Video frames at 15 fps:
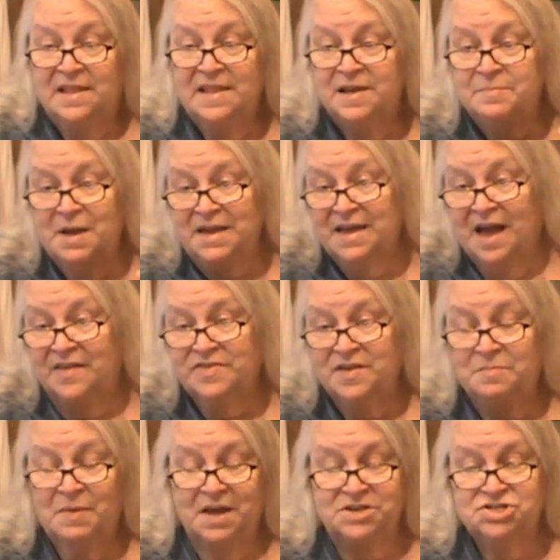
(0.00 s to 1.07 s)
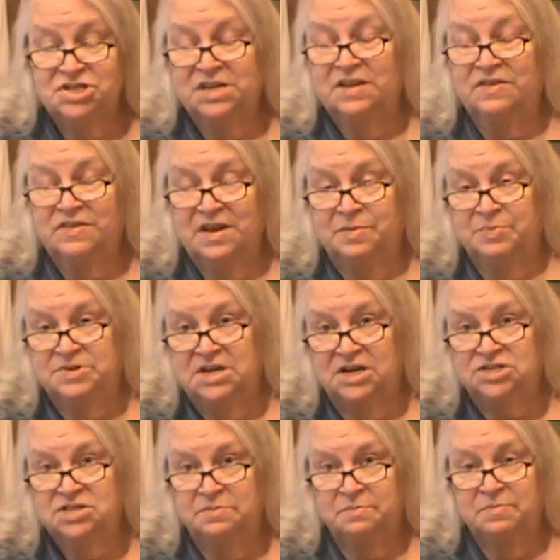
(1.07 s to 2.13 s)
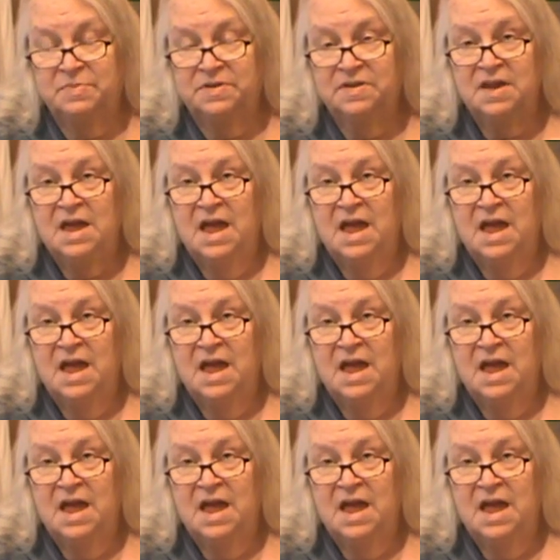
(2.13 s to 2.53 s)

like my cats and my chickens need protection, but